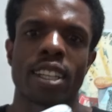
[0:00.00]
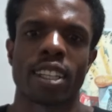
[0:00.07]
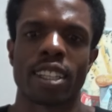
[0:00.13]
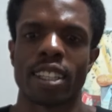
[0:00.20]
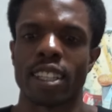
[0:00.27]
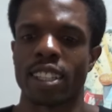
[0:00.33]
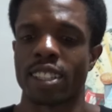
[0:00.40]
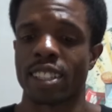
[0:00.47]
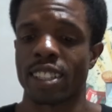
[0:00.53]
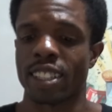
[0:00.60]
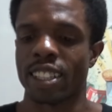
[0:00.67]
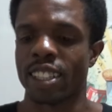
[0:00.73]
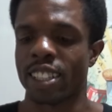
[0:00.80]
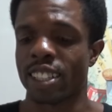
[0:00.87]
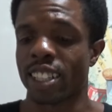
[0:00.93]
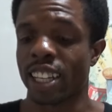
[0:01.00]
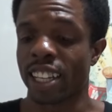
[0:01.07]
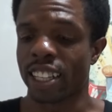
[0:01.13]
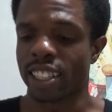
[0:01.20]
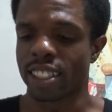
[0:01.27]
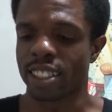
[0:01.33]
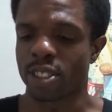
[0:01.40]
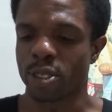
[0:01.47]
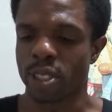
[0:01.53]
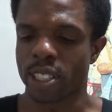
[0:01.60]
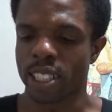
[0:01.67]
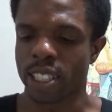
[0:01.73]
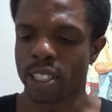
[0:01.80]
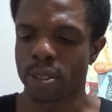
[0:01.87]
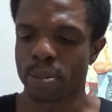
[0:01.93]
of like a yin, yin and yang sort of
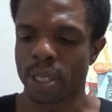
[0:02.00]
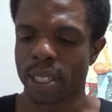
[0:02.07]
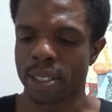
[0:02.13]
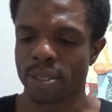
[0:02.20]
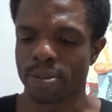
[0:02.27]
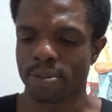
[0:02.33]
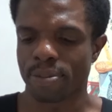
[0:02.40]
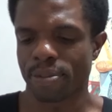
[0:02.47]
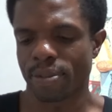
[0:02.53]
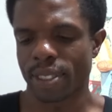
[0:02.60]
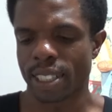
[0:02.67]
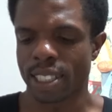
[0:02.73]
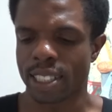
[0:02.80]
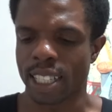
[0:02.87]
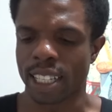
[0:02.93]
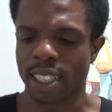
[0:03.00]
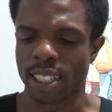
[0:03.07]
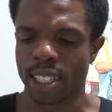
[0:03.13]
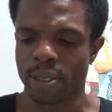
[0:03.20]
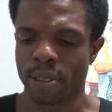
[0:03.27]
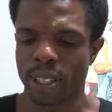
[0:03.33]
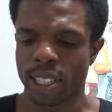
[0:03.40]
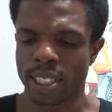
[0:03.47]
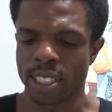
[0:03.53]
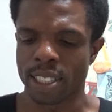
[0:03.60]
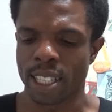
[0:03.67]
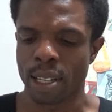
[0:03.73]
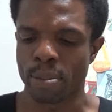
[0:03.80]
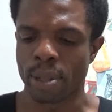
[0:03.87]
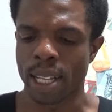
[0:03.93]
deal, but slightly different because it's
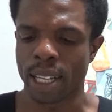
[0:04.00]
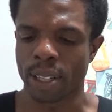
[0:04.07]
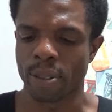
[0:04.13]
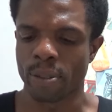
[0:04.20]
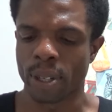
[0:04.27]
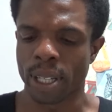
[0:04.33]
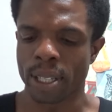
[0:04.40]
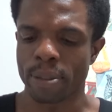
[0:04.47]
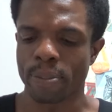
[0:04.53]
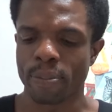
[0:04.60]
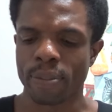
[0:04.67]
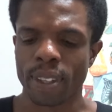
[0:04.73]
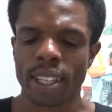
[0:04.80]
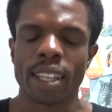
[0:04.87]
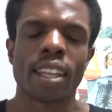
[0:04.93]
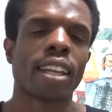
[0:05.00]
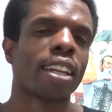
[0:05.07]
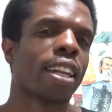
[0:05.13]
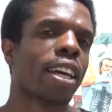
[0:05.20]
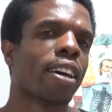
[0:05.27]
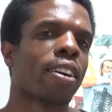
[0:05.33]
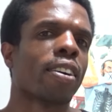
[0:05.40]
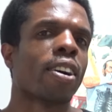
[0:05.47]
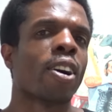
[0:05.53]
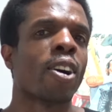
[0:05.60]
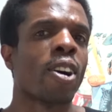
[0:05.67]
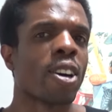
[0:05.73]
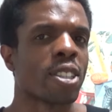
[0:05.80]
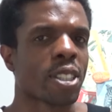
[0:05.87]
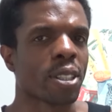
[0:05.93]
not black and white. Now,
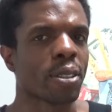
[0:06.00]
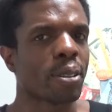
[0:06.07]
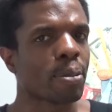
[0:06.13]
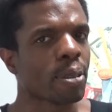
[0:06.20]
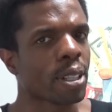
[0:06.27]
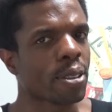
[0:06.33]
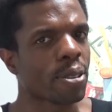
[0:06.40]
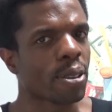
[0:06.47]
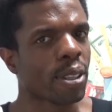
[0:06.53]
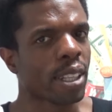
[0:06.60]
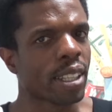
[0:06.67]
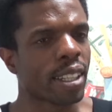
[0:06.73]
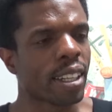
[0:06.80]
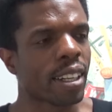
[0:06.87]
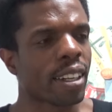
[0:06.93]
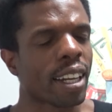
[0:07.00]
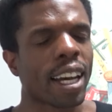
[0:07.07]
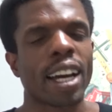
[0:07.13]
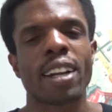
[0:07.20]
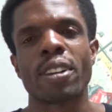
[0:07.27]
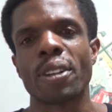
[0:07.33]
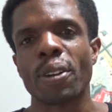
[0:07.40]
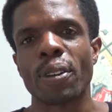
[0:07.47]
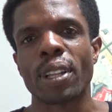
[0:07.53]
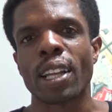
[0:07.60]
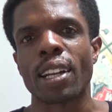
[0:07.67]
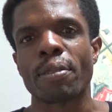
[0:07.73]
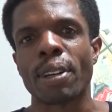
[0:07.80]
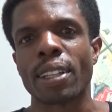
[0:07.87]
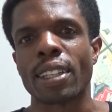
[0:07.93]
also, I'm going to throw it in there. I don't know a
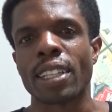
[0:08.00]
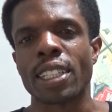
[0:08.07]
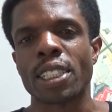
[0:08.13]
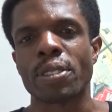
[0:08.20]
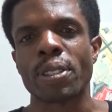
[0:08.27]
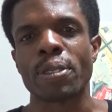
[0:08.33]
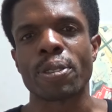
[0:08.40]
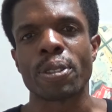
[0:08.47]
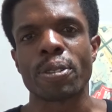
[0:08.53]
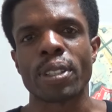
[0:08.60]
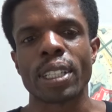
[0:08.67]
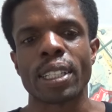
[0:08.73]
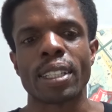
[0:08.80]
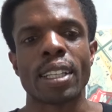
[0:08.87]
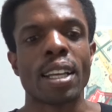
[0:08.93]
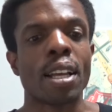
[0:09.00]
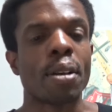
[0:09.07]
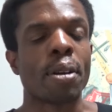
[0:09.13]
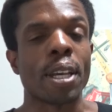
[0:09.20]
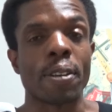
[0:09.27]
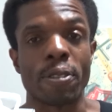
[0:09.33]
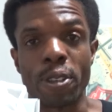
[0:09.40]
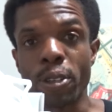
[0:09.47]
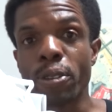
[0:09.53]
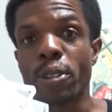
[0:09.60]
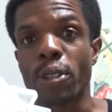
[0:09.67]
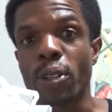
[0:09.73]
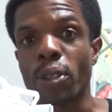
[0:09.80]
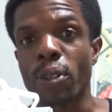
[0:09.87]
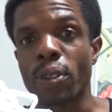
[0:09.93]
lot about the history of Korea. If you
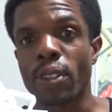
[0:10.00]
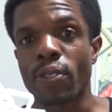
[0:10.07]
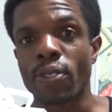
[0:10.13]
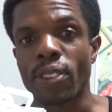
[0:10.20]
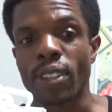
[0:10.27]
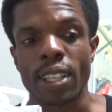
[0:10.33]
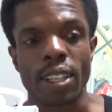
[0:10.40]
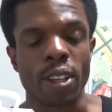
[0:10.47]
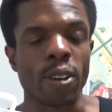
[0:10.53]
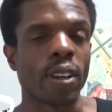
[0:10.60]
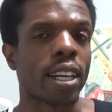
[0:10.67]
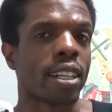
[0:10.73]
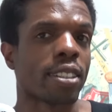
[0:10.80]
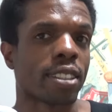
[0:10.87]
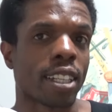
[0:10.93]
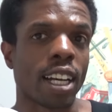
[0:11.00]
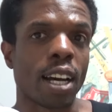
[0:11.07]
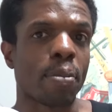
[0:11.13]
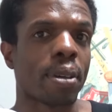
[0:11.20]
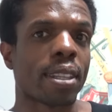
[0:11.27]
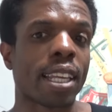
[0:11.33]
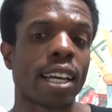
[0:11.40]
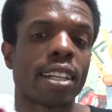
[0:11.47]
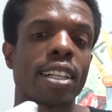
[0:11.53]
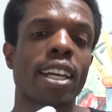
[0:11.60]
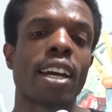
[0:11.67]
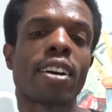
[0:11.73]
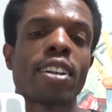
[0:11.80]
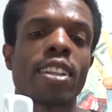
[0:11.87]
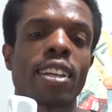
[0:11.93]
do, Go ahead and comment that
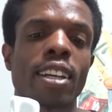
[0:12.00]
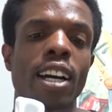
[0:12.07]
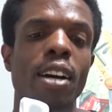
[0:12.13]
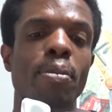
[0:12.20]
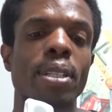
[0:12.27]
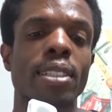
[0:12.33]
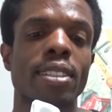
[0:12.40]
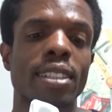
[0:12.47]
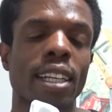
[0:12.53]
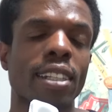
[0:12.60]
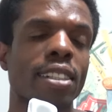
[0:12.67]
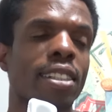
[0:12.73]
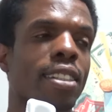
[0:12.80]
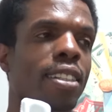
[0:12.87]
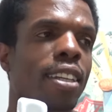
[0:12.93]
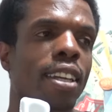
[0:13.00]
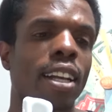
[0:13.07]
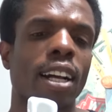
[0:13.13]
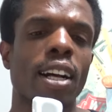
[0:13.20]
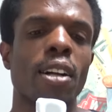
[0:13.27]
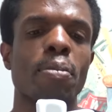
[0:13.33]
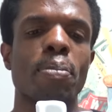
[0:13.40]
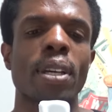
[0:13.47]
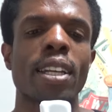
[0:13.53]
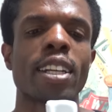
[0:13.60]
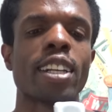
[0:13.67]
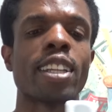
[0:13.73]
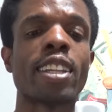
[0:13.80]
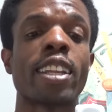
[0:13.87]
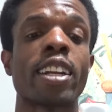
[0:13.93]
down in the comments section. I'll pin
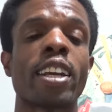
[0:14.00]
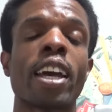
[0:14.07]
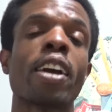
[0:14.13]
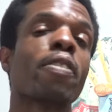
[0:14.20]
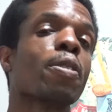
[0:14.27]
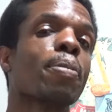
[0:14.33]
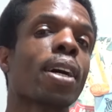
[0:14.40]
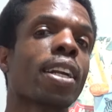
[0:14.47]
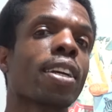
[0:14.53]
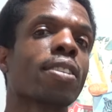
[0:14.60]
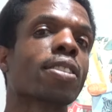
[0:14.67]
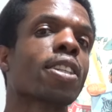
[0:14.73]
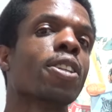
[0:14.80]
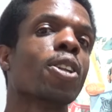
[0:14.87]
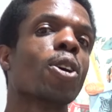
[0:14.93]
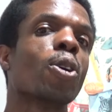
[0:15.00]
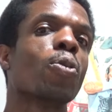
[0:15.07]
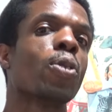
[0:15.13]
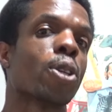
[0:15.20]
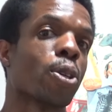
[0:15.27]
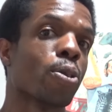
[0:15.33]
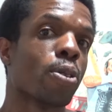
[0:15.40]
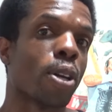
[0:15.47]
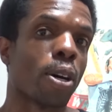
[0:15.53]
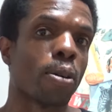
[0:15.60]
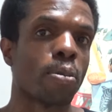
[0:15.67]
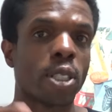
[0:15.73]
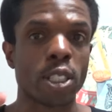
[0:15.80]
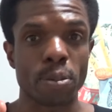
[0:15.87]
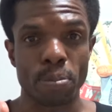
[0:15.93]
it, and then everybody else can know what you know.
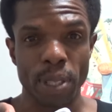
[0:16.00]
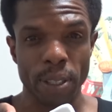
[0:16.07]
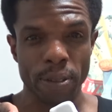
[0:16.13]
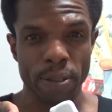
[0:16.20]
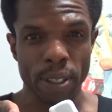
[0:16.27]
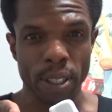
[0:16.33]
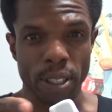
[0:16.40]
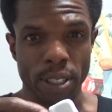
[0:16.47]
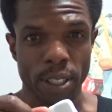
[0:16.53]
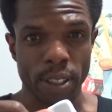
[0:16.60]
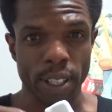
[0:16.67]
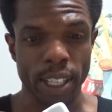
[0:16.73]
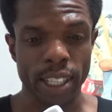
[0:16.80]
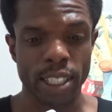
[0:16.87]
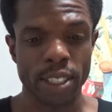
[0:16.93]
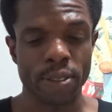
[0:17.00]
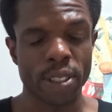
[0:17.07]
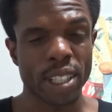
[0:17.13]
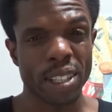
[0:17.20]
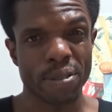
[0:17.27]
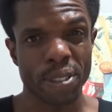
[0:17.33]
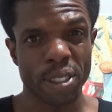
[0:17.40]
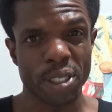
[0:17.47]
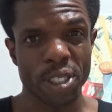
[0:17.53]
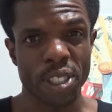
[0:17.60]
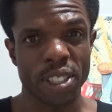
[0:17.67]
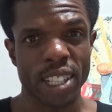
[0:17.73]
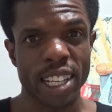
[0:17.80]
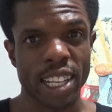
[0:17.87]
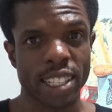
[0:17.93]
Just be first, okay? Because if you're not first,
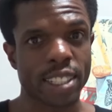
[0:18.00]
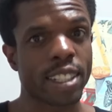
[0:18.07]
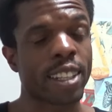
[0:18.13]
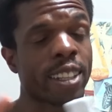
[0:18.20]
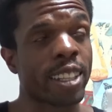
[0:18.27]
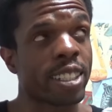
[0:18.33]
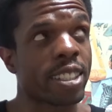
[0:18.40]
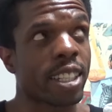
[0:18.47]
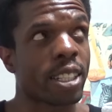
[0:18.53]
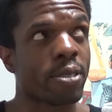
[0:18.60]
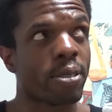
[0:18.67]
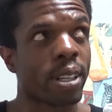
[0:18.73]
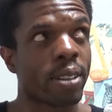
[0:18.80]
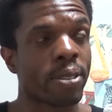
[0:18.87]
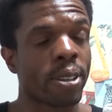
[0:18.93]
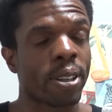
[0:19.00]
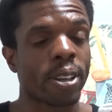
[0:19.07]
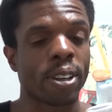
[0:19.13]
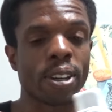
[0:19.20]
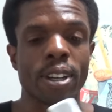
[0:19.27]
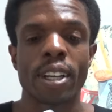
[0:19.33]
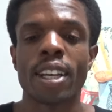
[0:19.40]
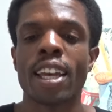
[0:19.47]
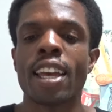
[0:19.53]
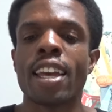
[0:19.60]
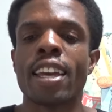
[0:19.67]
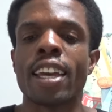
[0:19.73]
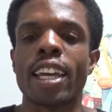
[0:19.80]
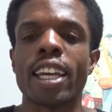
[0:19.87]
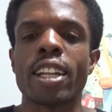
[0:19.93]
you're last. At least that's what I've heard.
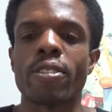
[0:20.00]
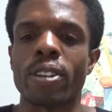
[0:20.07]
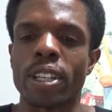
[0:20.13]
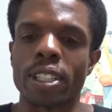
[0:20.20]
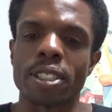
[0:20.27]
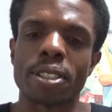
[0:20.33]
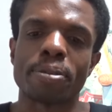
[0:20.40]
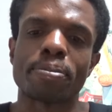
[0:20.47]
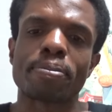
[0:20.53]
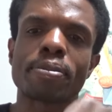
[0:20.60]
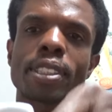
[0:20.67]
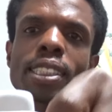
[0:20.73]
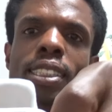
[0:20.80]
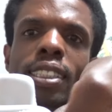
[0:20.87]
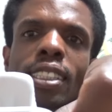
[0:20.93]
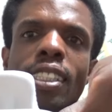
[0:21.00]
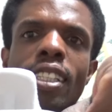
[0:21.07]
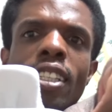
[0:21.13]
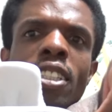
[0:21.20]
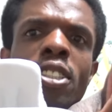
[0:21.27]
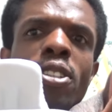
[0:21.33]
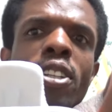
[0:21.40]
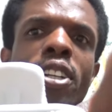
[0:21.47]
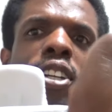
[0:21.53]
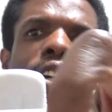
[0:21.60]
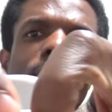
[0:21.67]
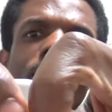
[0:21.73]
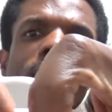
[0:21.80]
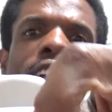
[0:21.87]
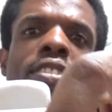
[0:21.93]
Anyways, so there you
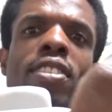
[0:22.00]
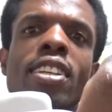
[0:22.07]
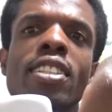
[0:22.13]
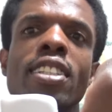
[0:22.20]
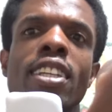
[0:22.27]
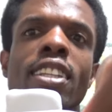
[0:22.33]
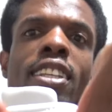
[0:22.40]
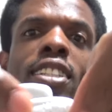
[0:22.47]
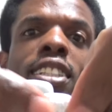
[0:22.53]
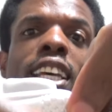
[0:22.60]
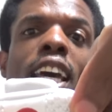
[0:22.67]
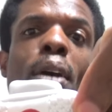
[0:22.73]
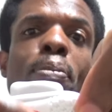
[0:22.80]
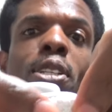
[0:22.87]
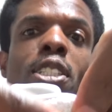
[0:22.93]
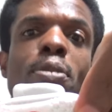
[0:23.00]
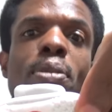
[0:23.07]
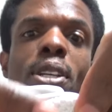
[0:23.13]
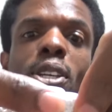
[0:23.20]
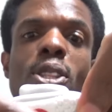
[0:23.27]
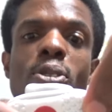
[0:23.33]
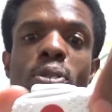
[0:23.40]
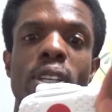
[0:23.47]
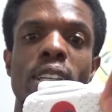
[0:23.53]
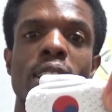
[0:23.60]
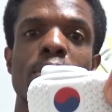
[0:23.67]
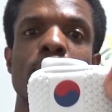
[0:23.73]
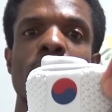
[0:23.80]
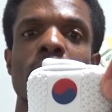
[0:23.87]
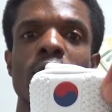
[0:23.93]
go. You have this, and this happens to be
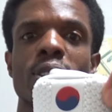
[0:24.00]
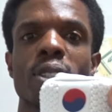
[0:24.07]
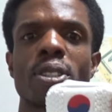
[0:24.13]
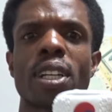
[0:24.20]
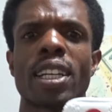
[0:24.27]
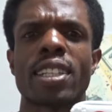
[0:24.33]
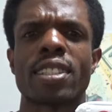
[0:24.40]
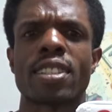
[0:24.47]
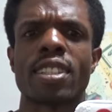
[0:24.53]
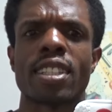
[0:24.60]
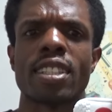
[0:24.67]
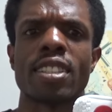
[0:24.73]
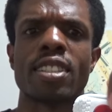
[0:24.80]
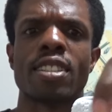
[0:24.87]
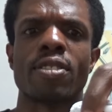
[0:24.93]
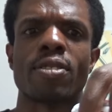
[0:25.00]
3M also as the